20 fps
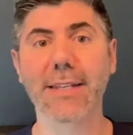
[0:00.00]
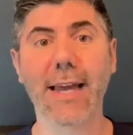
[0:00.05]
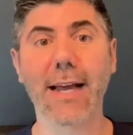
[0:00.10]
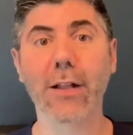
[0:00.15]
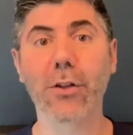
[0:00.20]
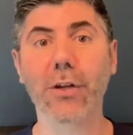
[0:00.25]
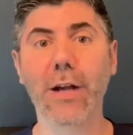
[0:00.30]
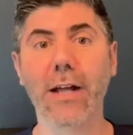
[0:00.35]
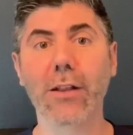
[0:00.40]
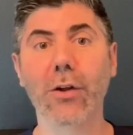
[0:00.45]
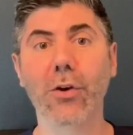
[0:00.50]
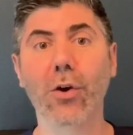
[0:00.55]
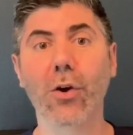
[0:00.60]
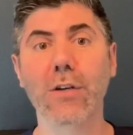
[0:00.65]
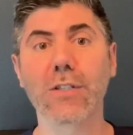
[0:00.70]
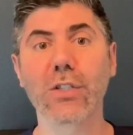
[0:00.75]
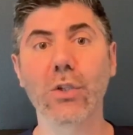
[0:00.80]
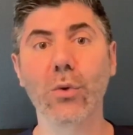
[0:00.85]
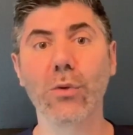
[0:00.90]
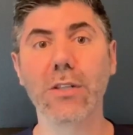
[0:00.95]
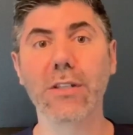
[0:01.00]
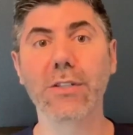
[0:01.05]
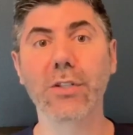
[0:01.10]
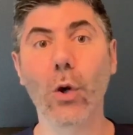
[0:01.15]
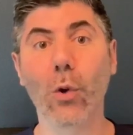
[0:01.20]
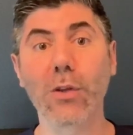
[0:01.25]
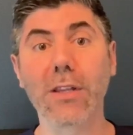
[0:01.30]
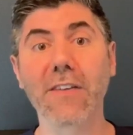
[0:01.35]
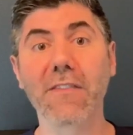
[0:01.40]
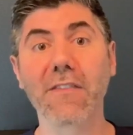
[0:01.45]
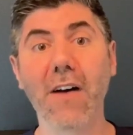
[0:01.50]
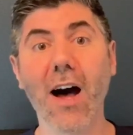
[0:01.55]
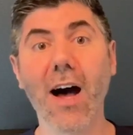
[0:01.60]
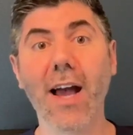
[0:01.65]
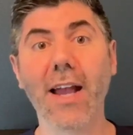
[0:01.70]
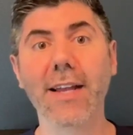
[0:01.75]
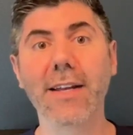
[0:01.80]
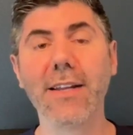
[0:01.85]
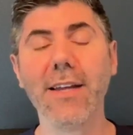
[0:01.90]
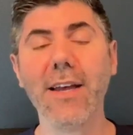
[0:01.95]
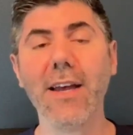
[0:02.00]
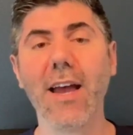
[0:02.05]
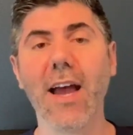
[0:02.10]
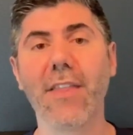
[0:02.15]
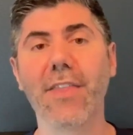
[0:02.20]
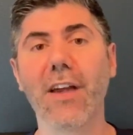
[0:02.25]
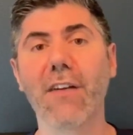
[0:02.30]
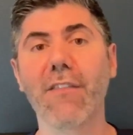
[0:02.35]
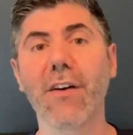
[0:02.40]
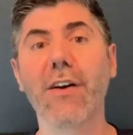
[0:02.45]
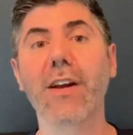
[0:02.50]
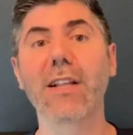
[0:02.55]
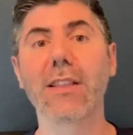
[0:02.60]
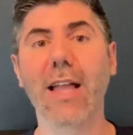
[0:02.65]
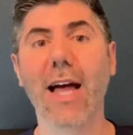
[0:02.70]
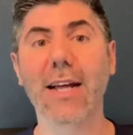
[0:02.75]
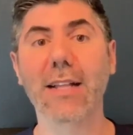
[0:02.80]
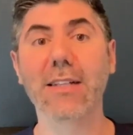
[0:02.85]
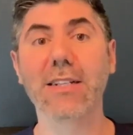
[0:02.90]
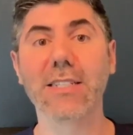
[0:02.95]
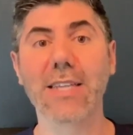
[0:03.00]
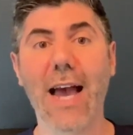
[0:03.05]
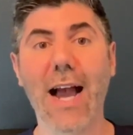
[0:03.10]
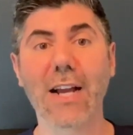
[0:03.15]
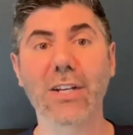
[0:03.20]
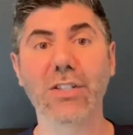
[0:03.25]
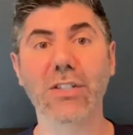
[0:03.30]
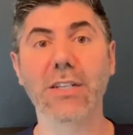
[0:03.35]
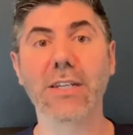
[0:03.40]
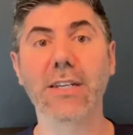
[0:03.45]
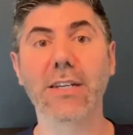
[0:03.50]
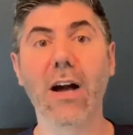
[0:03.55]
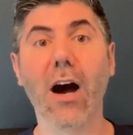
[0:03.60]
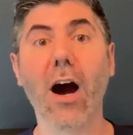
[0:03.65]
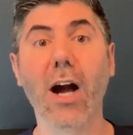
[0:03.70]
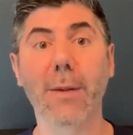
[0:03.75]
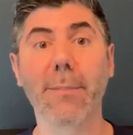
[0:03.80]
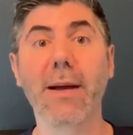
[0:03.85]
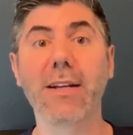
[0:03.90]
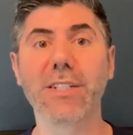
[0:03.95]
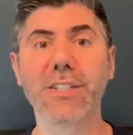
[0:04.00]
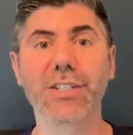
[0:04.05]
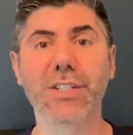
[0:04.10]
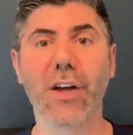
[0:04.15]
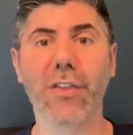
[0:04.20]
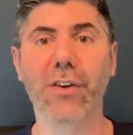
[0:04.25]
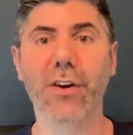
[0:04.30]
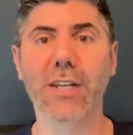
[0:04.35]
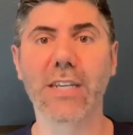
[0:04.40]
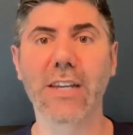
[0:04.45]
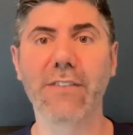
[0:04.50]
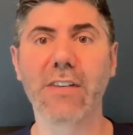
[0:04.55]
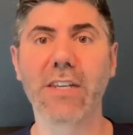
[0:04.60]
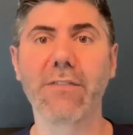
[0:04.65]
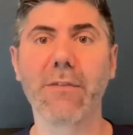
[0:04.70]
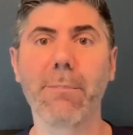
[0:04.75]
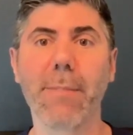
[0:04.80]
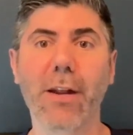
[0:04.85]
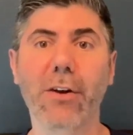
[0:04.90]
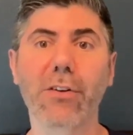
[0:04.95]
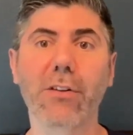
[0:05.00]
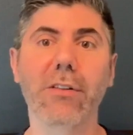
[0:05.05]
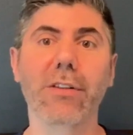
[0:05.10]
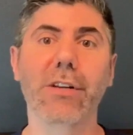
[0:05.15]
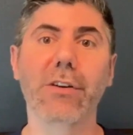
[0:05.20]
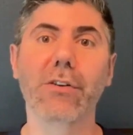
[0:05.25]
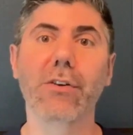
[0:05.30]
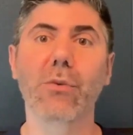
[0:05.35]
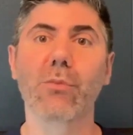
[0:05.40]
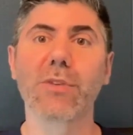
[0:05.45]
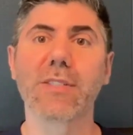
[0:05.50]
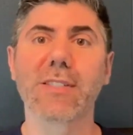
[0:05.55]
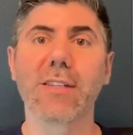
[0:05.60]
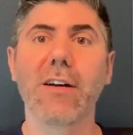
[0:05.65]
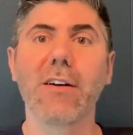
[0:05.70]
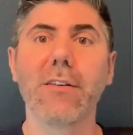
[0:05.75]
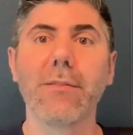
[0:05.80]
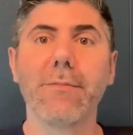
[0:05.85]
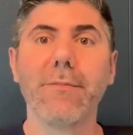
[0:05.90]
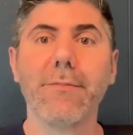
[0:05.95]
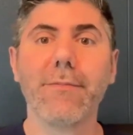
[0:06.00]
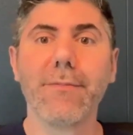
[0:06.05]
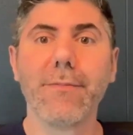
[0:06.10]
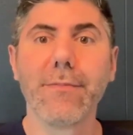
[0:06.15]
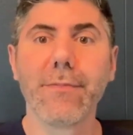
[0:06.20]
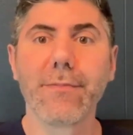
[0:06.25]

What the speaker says: like the Ellacor is totally fine, and they're very likely to actually augment each other and give even better clinical result.